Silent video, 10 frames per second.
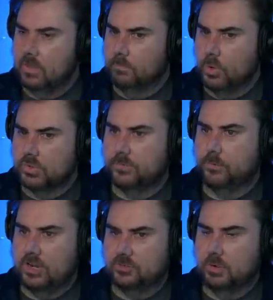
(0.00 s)
most
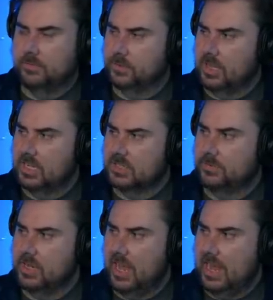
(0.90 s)
freshman
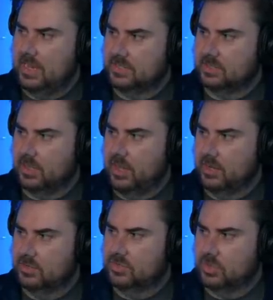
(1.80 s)
philosophy ass
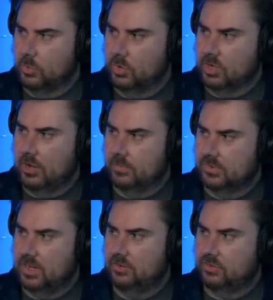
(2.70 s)
like stoner
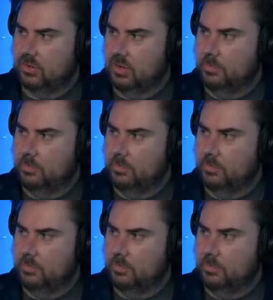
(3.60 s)
conversation